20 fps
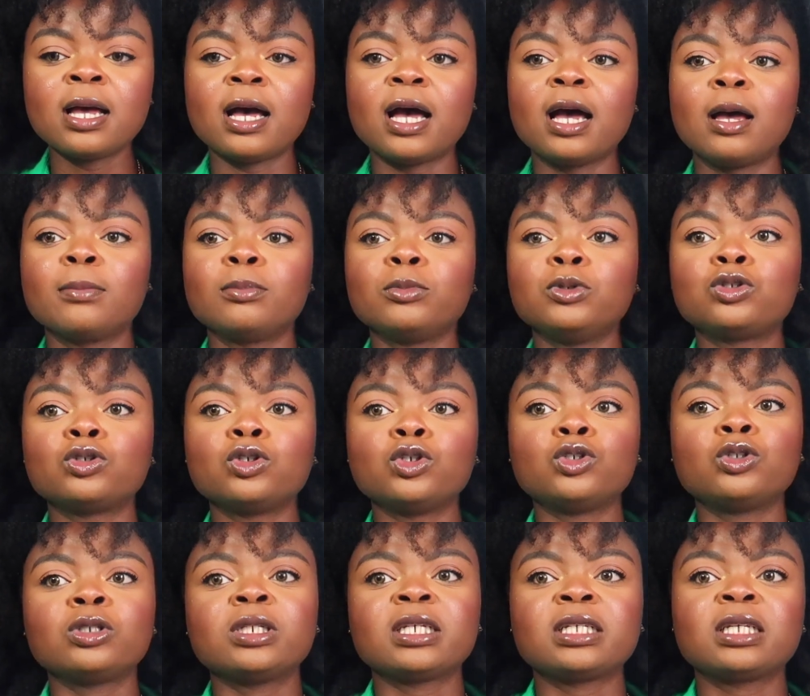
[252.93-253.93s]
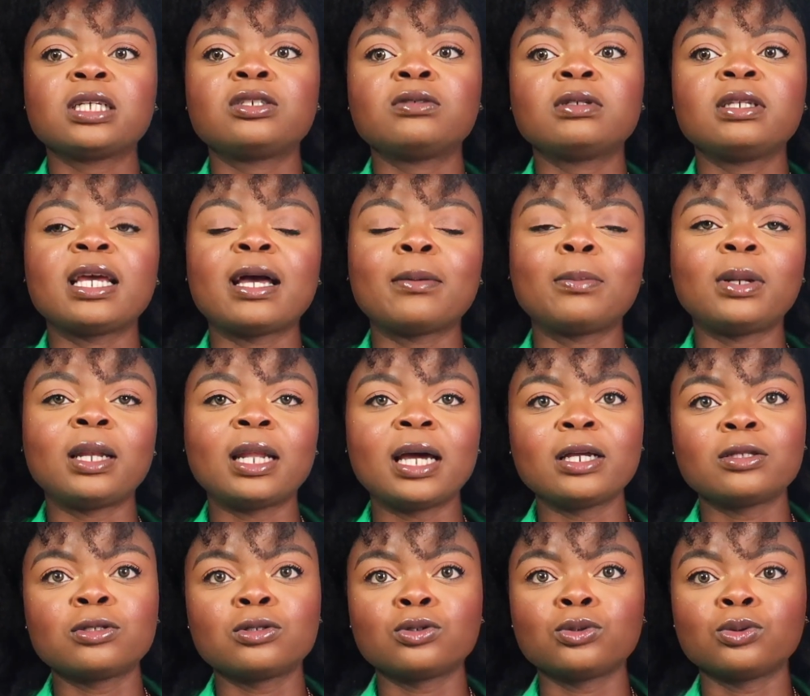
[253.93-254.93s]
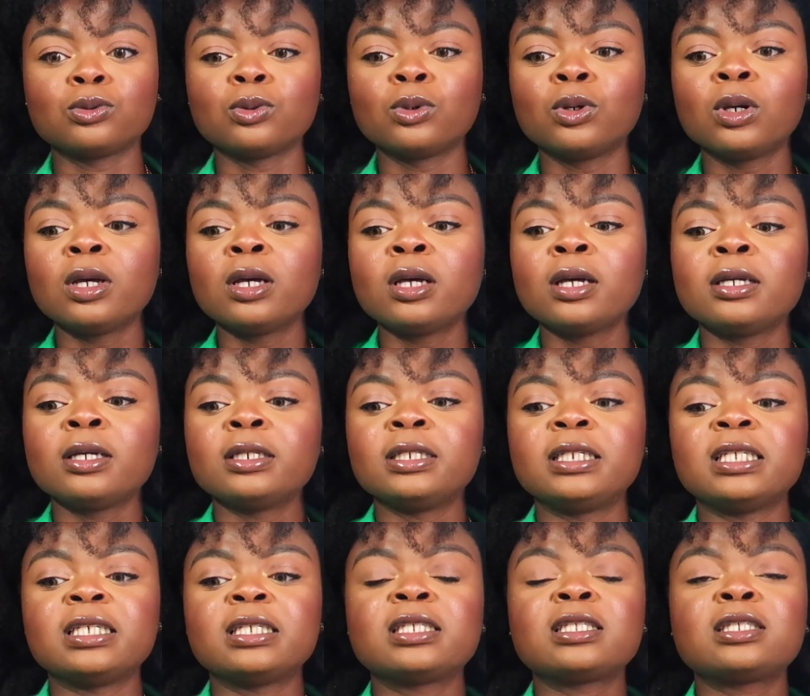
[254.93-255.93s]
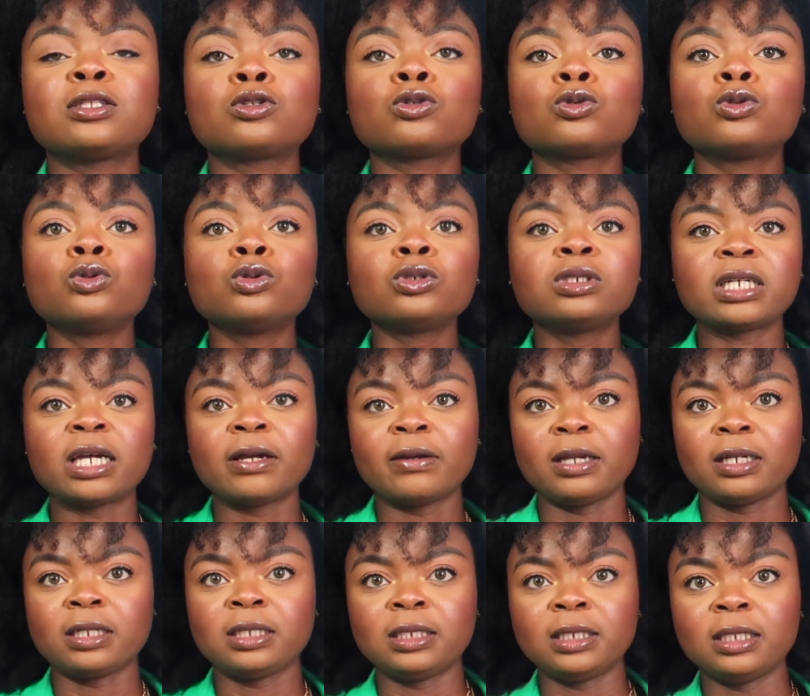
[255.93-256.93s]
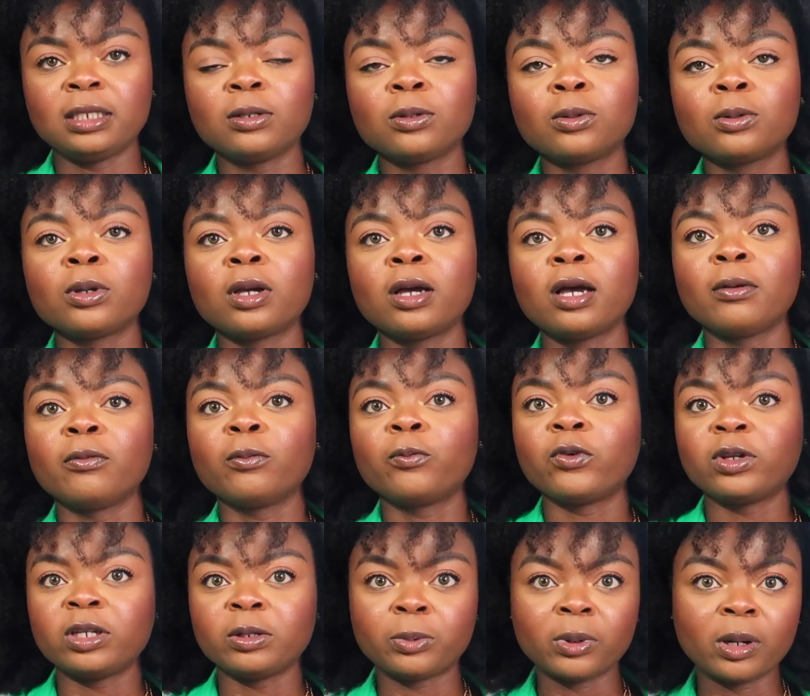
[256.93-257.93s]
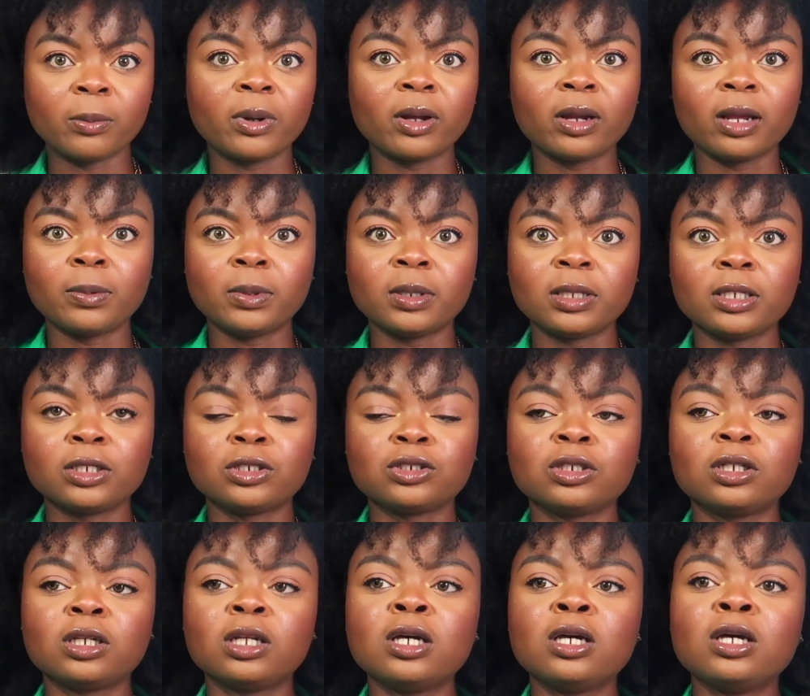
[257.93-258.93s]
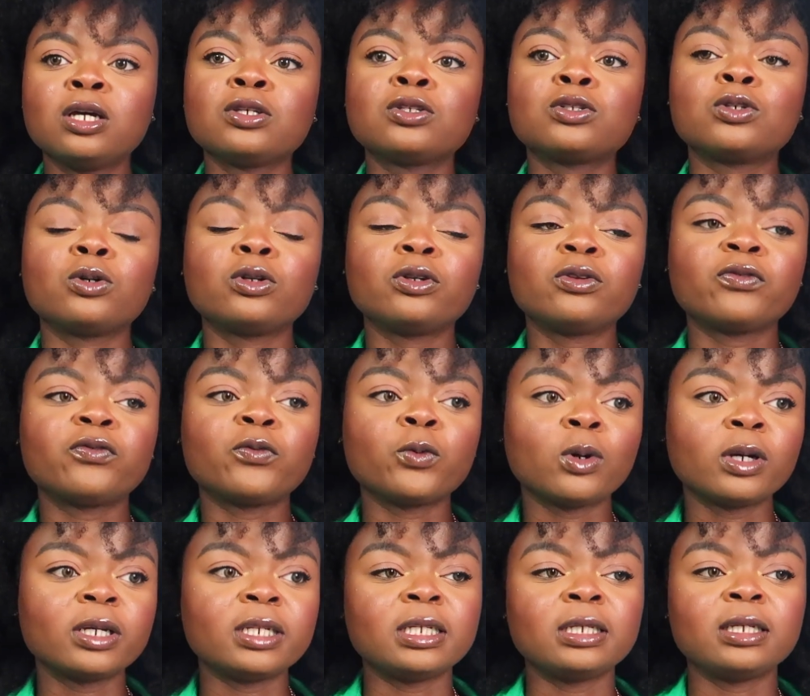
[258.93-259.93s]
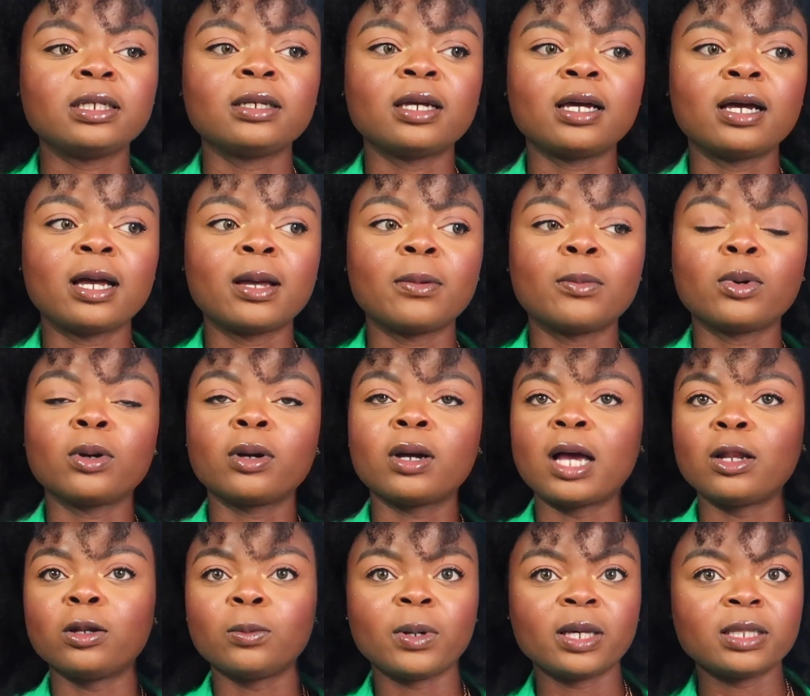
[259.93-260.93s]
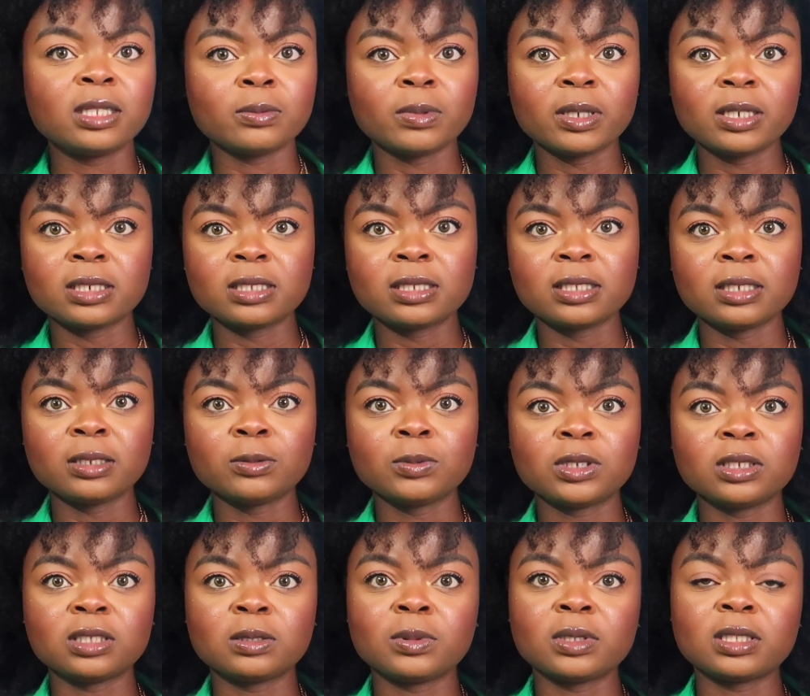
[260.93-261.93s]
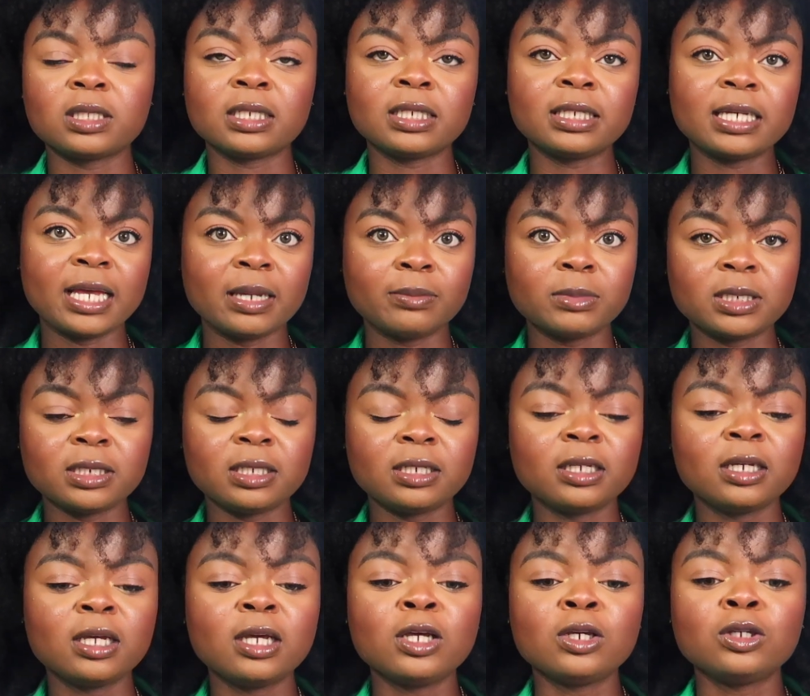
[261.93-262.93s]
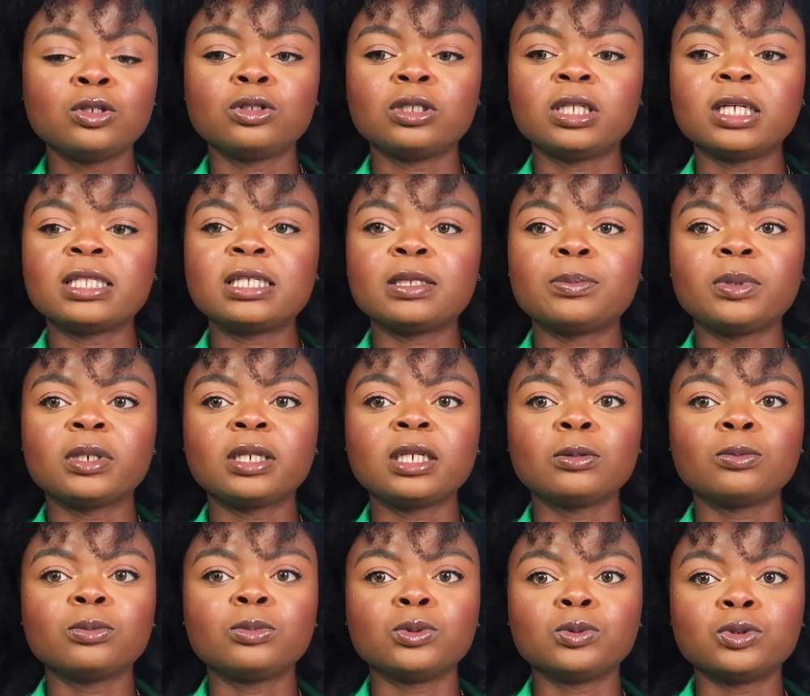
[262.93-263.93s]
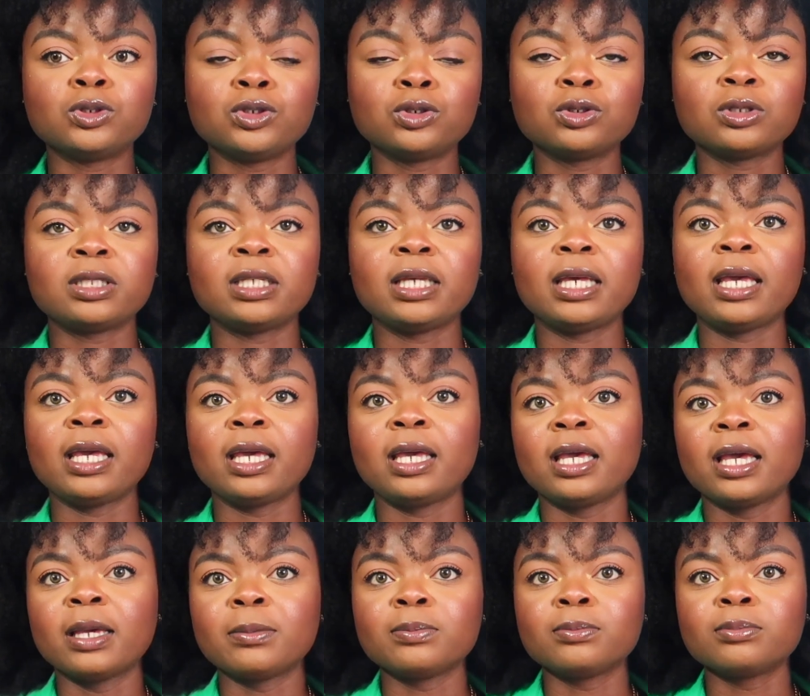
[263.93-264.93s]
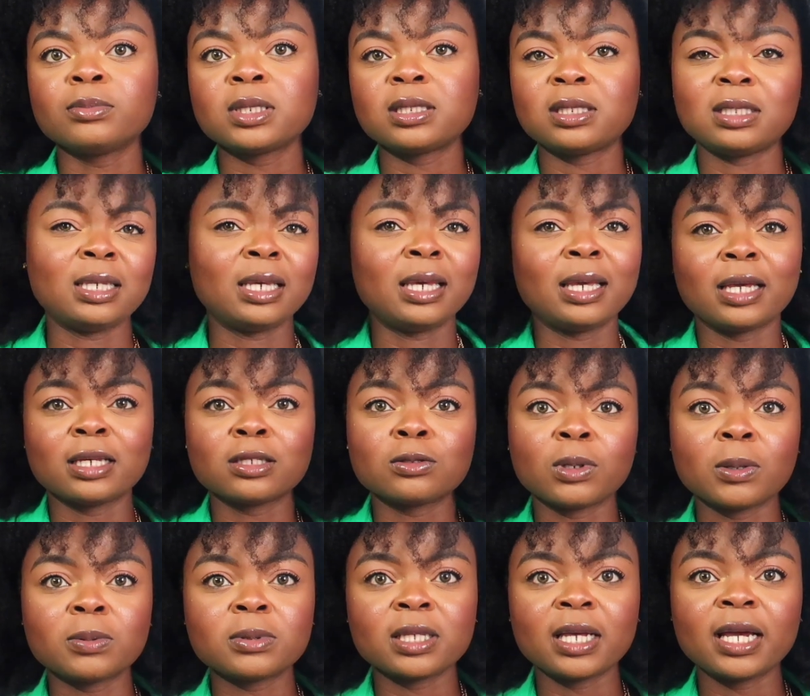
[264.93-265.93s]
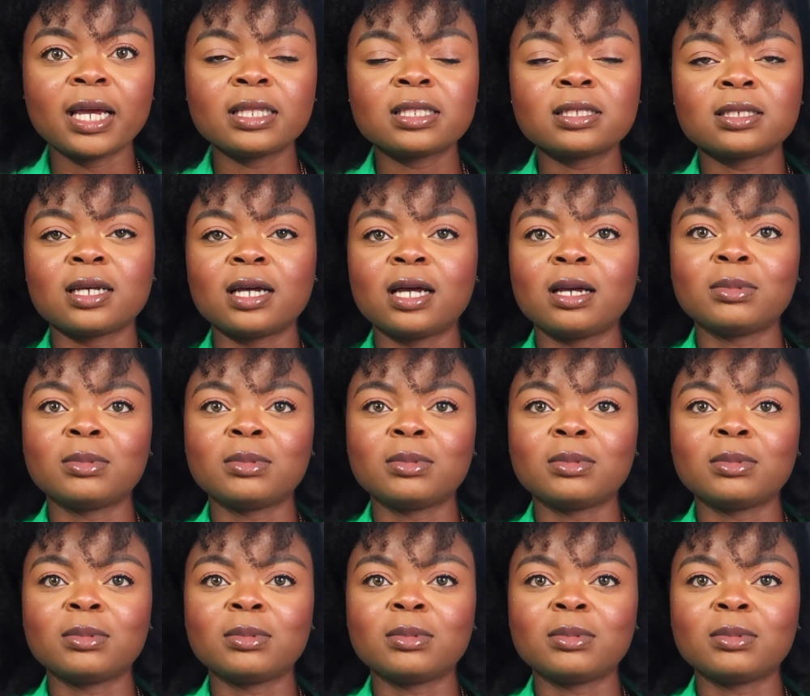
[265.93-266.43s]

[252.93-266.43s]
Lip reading: So you don't necessarily apply to the school directly for the primary application. So for the allopathic medicine, which is basically MD, they typically would use the AMCAS website.